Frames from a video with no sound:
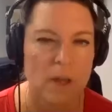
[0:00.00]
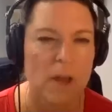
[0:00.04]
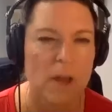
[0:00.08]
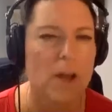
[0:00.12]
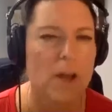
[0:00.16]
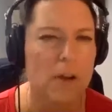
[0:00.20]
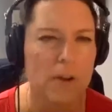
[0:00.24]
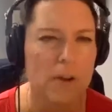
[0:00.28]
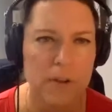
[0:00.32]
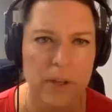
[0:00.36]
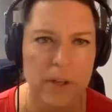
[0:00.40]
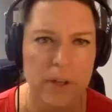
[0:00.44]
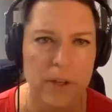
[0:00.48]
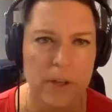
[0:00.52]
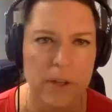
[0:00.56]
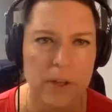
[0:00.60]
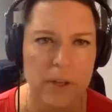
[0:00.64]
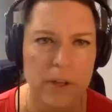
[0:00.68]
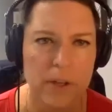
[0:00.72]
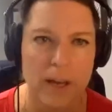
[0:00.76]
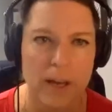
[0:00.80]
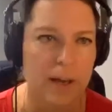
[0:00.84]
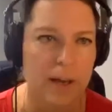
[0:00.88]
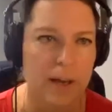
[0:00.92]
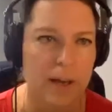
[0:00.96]
Oh, yeah,
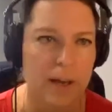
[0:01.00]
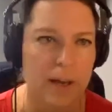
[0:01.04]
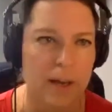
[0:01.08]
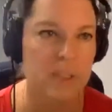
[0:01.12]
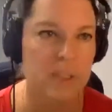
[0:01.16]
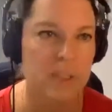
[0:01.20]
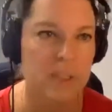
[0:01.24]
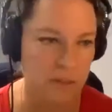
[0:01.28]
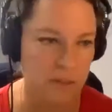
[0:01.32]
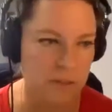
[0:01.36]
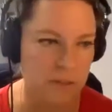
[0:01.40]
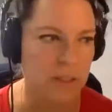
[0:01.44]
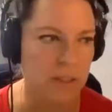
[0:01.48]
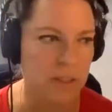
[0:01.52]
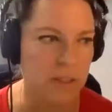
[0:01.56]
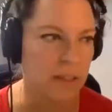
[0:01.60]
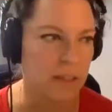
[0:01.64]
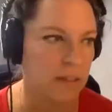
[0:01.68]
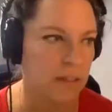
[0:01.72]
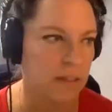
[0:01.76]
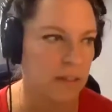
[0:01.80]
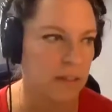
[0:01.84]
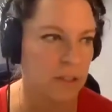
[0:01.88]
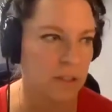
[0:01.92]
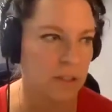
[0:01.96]
absolutely. The
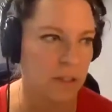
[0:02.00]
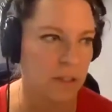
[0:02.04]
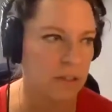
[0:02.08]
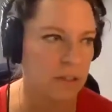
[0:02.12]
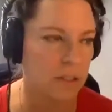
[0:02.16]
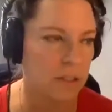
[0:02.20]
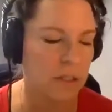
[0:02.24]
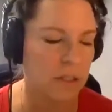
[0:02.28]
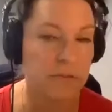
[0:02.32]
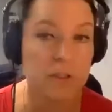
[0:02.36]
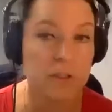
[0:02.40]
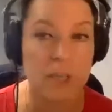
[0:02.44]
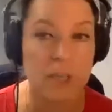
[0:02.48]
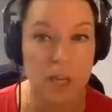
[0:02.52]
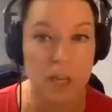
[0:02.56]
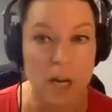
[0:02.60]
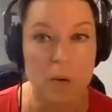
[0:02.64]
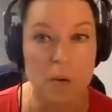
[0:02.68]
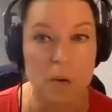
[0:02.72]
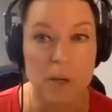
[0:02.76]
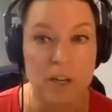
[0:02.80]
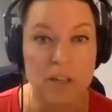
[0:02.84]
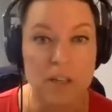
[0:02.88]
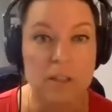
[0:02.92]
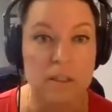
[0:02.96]
results are
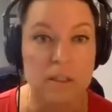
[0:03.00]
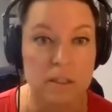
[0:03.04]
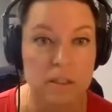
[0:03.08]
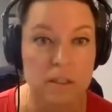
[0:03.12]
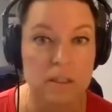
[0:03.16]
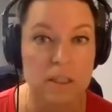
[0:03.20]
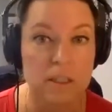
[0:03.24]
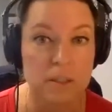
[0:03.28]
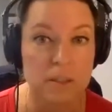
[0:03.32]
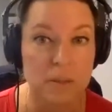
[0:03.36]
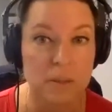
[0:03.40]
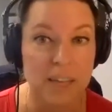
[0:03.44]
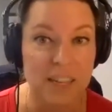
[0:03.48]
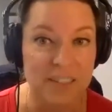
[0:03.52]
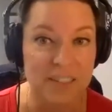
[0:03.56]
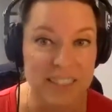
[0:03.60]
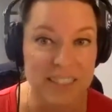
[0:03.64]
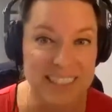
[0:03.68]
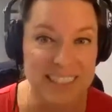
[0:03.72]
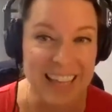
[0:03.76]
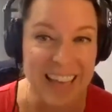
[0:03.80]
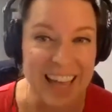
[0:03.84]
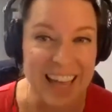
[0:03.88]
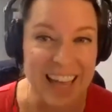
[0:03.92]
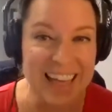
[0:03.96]
phenomenal, is what I would
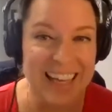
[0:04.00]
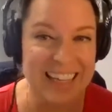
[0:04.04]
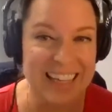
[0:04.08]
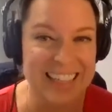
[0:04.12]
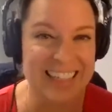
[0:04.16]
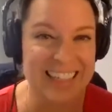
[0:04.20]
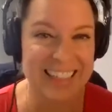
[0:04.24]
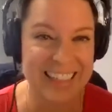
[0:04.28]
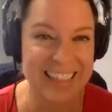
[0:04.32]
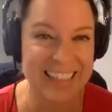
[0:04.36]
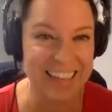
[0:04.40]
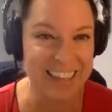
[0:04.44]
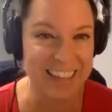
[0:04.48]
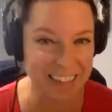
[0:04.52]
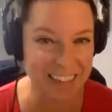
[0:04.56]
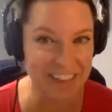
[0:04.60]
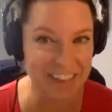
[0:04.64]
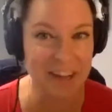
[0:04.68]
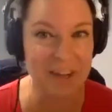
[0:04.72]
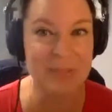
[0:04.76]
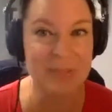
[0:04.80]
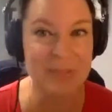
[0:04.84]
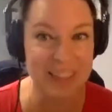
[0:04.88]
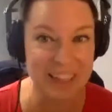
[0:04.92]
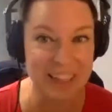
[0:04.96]
say.
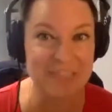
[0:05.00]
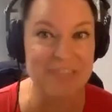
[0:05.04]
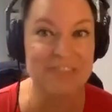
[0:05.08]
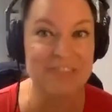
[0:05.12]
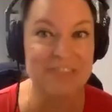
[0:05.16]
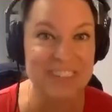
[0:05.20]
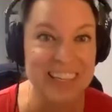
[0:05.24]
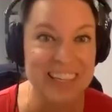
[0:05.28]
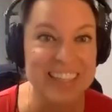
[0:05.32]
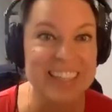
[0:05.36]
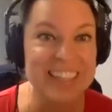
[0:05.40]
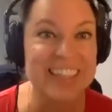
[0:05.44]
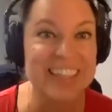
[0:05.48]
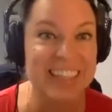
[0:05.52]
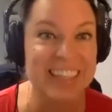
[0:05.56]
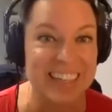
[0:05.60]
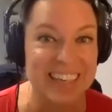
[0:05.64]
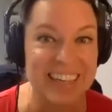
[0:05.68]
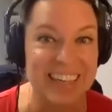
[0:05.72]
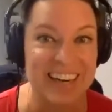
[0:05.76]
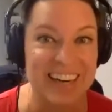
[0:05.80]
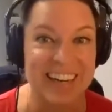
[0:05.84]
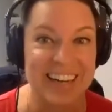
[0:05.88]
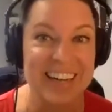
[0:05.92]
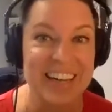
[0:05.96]
I mean, they really
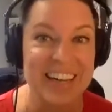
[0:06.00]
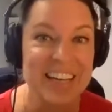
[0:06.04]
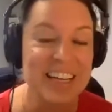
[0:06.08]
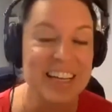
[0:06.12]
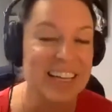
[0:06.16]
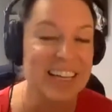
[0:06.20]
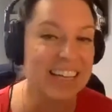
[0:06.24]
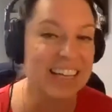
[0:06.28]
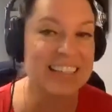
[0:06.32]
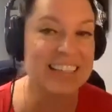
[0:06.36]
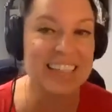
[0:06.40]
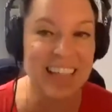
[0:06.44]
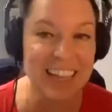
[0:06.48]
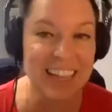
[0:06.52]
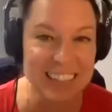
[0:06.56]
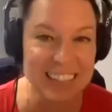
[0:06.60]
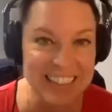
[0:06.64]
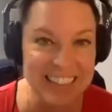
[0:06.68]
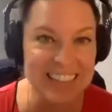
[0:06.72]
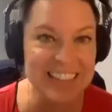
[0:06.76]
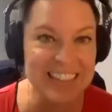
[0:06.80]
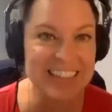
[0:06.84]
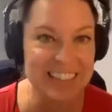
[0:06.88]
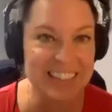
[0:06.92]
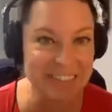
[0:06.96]
are. It's not
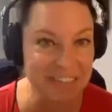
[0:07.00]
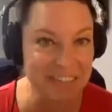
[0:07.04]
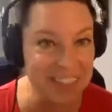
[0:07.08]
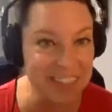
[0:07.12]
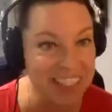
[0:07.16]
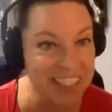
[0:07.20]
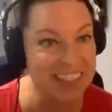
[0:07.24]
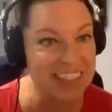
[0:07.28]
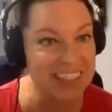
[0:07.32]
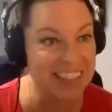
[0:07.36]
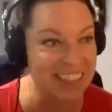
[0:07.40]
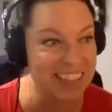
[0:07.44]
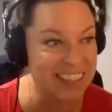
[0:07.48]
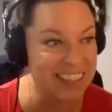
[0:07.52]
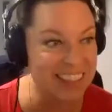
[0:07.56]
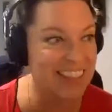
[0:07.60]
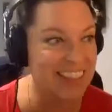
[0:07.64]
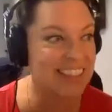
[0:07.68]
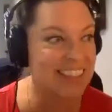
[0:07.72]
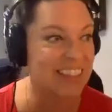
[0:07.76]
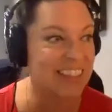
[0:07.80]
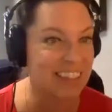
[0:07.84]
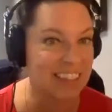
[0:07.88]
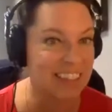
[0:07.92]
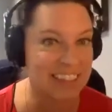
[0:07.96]
just the research,
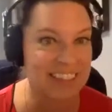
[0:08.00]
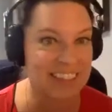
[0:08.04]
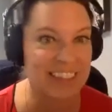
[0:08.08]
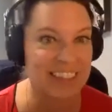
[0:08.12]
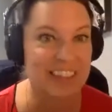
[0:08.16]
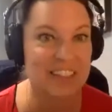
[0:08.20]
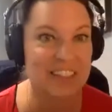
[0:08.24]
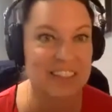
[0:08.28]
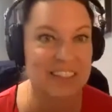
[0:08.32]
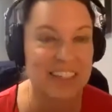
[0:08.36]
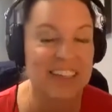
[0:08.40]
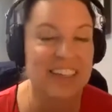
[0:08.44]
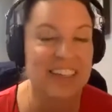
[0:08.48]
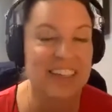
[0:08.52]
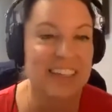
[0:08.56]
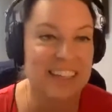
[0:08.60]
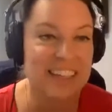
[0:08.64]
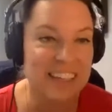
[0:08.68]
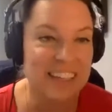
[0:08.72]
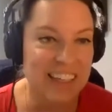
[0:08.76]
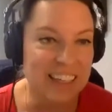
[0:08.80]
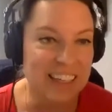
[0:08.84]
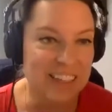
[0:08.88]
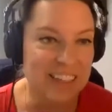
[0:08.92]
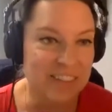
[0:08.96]
it's also,
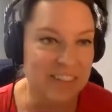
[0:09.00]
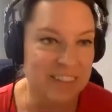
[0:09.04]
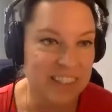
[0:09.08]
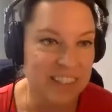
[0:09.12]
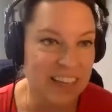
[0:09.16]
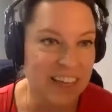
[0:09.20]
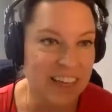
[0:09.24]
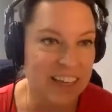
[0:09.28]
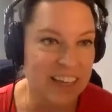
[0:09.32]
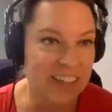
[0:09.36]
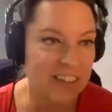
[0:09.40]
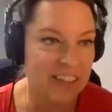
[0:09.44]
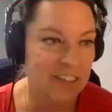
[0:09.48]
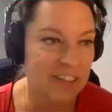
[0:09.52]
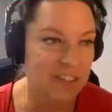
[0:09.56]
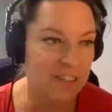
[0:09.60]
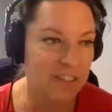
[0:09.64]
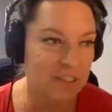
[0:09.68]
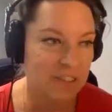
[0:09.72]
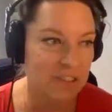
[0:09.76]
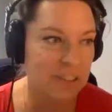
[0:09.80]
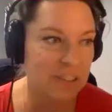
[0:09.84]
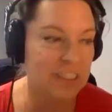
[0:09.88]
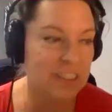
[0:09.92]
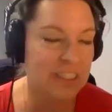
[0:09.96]
like you've said, your
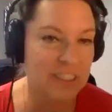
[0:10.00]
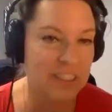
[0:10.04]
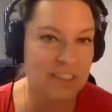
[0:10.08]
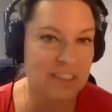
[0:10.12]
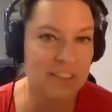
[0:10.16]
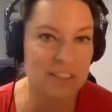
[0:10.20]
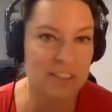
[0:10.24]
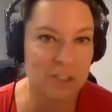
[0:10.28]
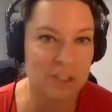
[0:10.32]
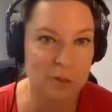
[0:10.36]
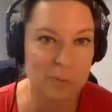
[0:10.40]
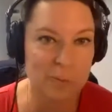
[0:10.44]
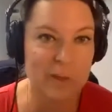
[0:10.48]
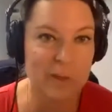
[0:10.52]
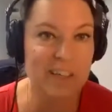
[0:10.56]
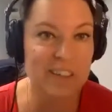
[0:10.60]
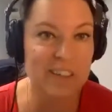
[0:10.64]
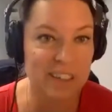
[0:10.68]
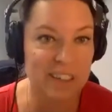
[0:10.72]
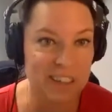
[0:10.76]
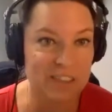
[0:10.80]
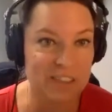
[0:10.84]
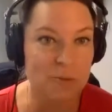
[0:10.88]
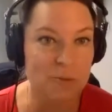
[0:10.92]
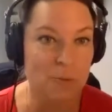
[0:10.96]
own clinical
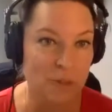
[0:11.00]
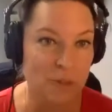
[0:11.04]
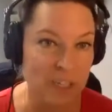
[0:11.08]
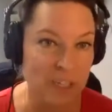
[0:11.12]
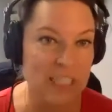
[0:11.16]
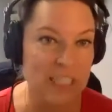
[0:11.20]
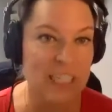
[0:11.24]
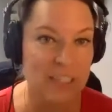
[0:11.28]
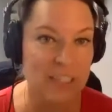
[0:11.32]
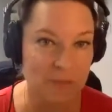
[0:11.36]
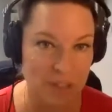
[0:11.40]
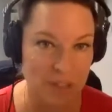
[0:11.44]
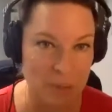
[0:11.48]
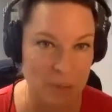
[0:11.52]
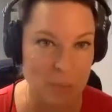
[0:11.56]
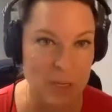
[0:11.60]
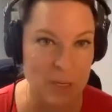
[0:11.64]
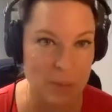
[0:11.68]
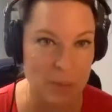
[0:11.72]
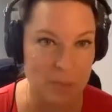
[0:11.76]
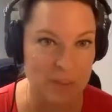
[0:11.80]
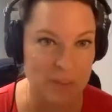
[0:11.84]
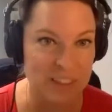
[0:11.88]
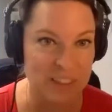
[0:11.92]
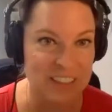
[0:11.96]
experience working with
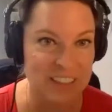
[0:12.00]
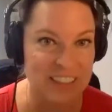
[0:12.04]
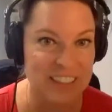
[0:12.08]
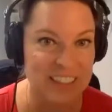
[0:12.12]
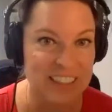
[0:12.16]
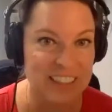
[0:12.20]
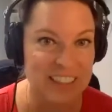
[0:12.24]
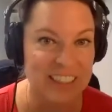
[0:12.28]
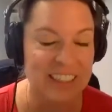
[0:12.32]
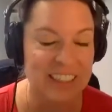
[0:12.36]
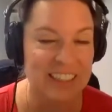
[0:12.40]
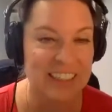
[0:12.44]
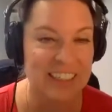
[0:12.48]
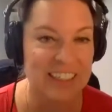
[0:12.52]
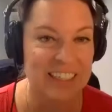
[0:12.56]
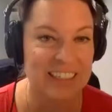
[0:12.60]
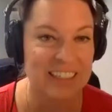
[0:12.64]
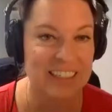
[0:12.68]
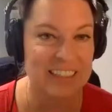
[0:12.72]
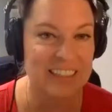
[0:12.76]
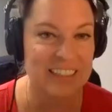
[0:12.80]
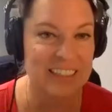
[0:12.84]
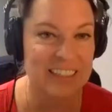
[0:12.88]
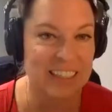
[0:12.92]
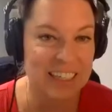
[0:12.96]
people.
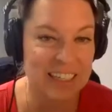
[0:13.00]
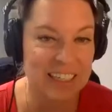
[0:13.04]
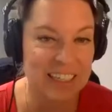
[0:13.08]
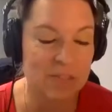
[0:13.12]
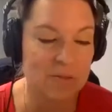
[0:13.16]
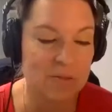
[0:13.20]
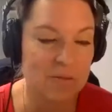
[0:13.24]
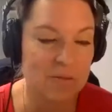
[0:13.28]
Is it